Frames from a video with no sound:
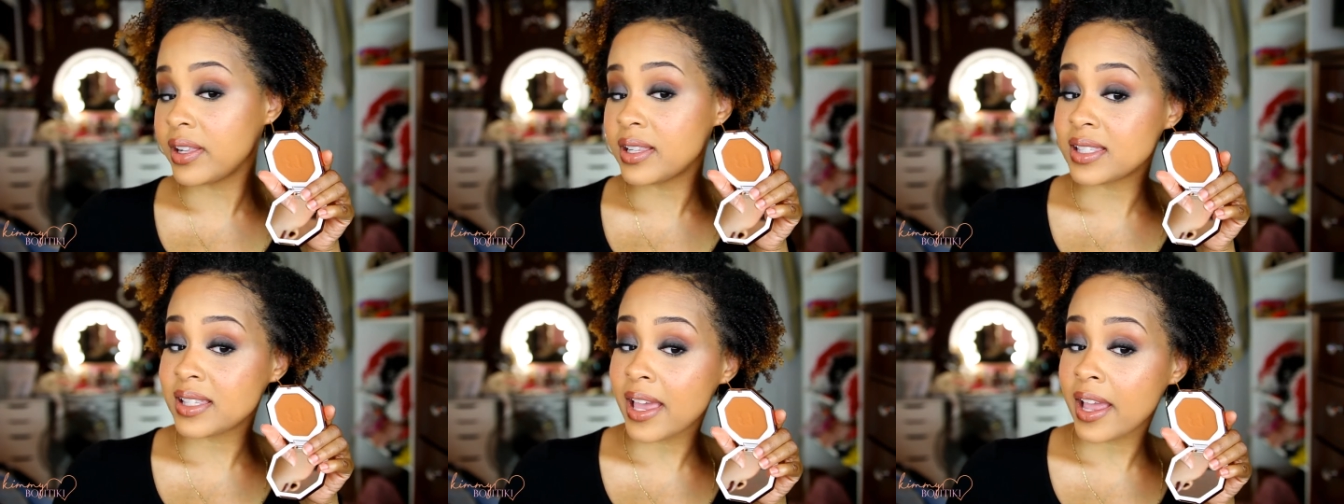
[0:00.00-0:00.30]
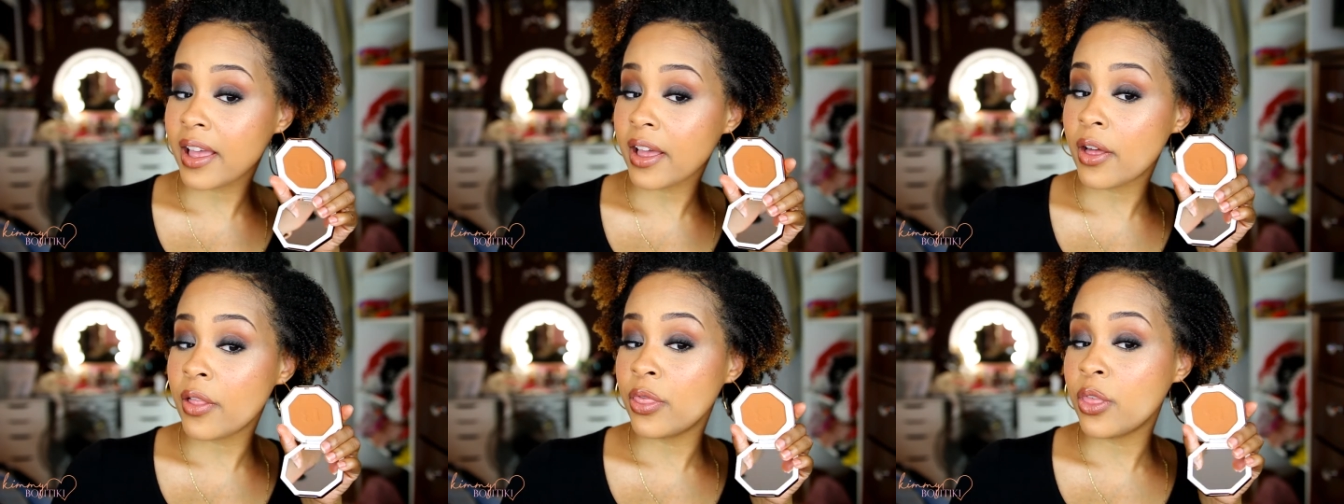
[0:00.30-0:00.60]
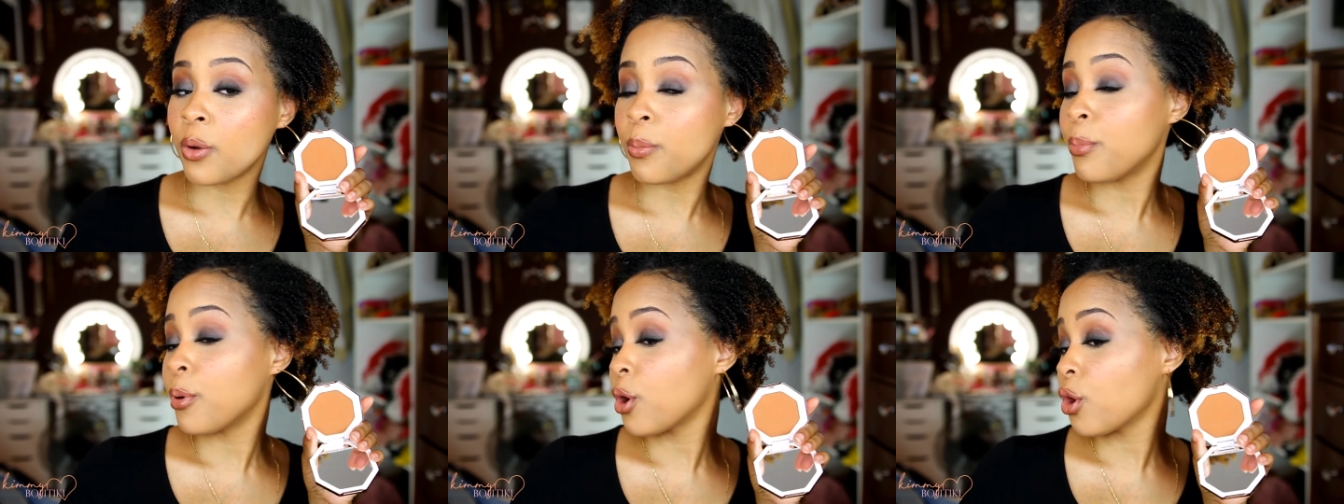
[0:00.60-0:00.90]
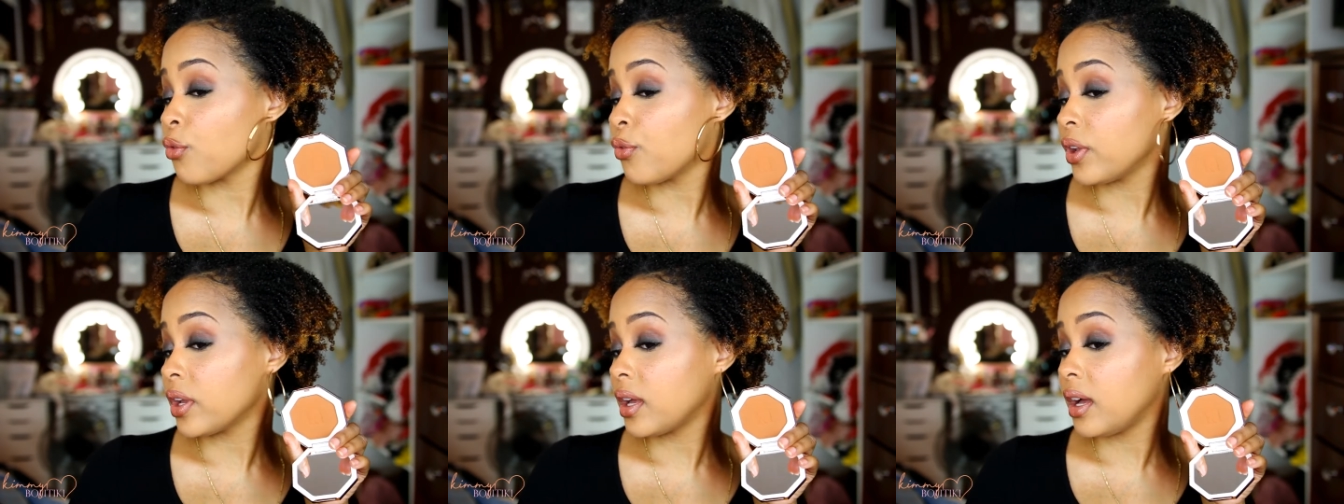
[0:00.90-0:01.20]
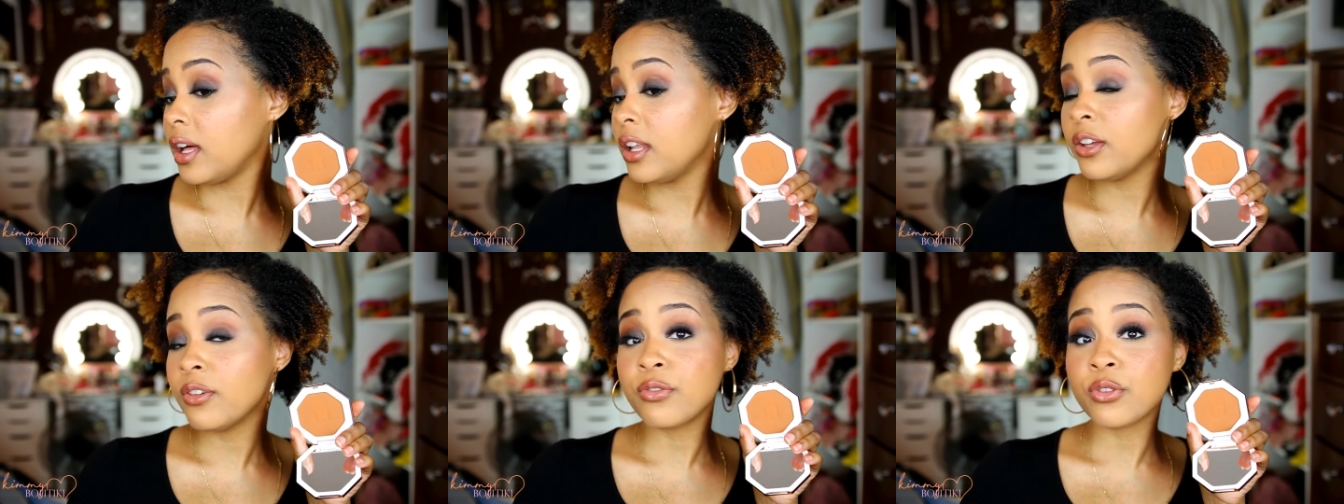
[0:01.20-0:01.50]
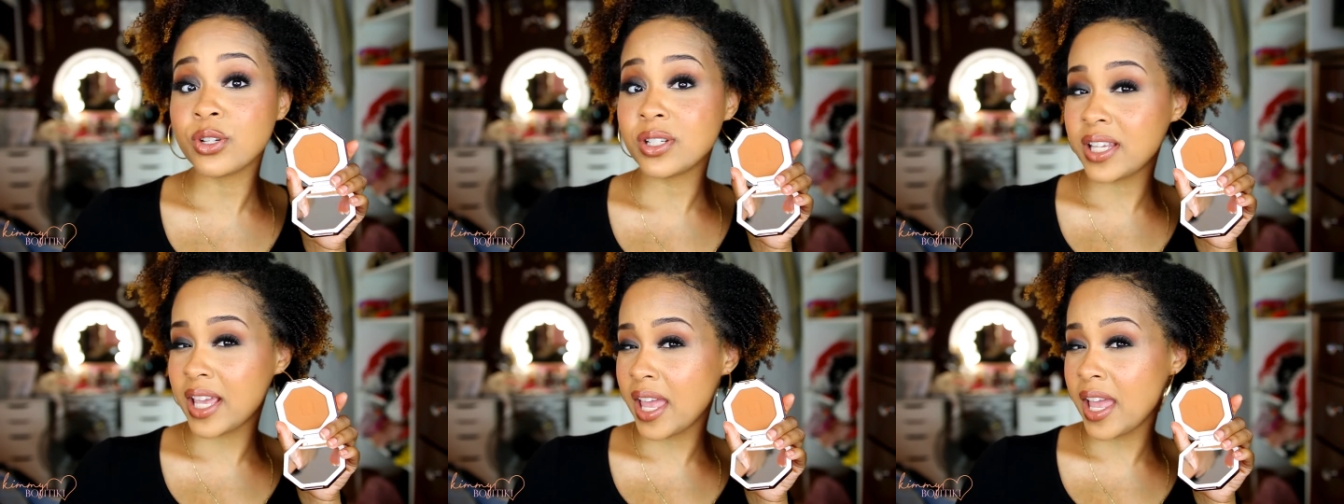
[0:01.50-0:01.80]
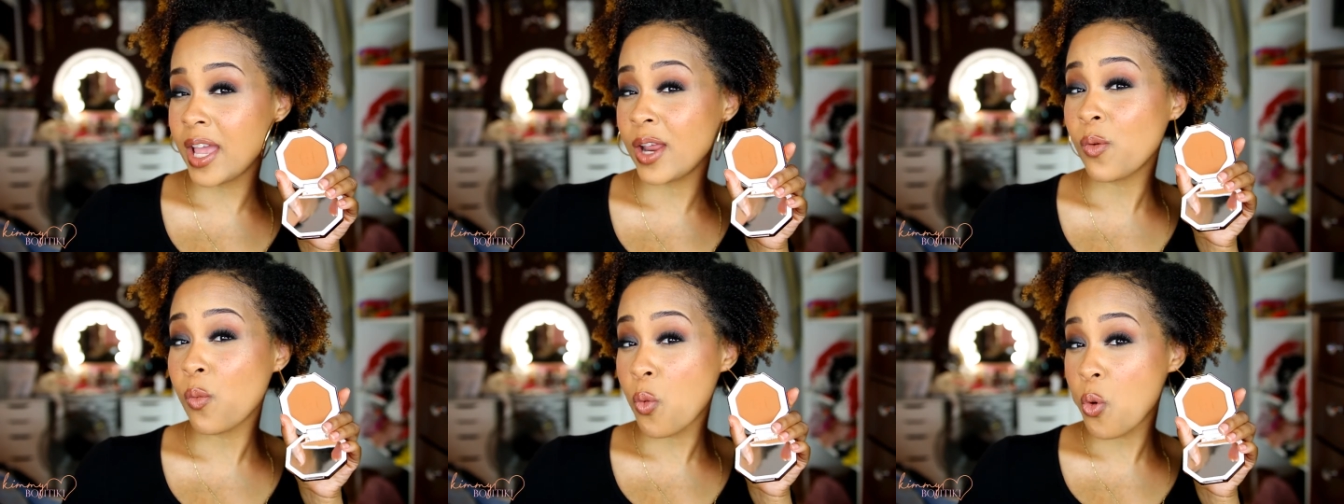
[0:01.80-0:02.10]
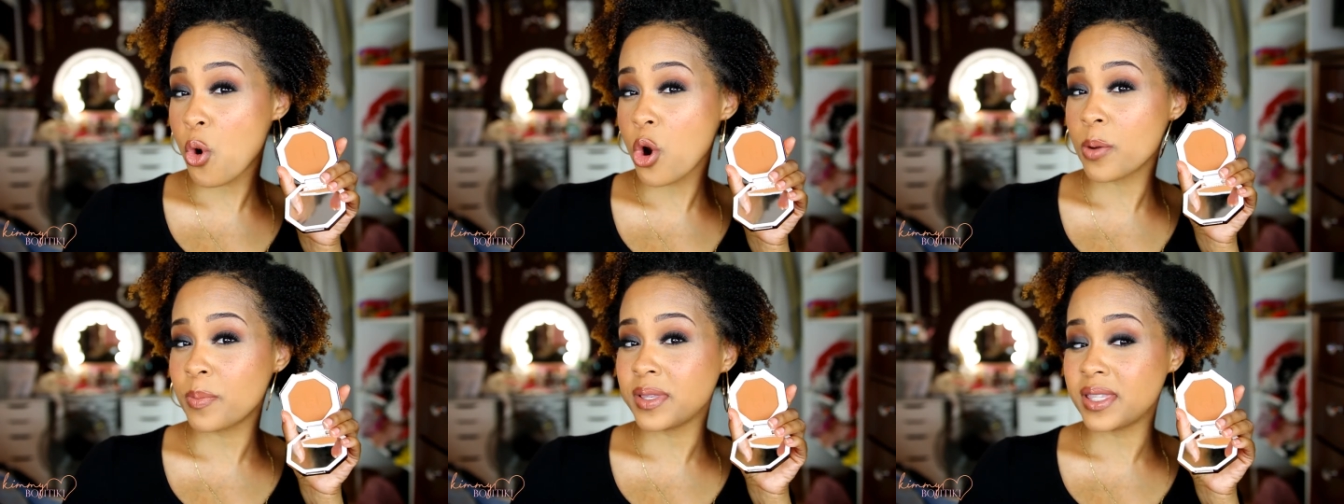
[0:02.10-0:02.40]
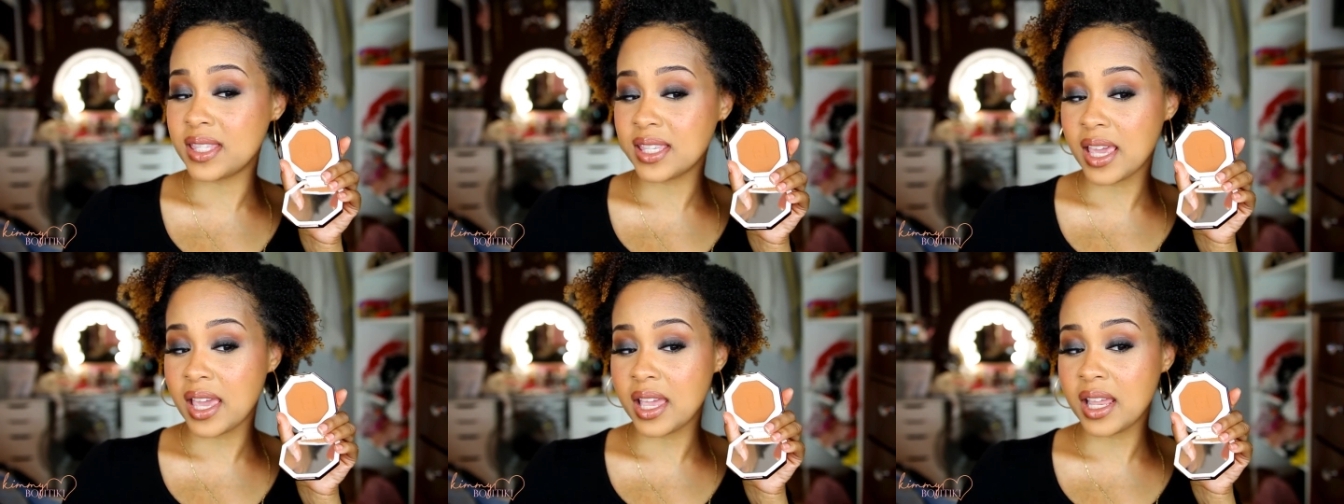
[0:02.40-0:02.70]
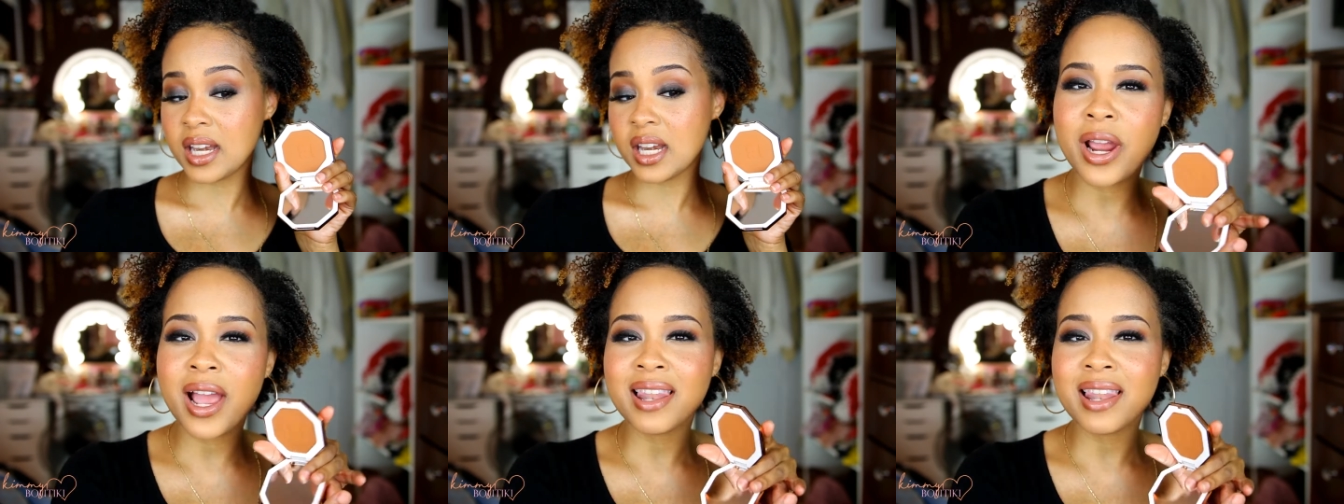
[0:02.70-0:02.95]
It's like the perfect color for tan, warm skin.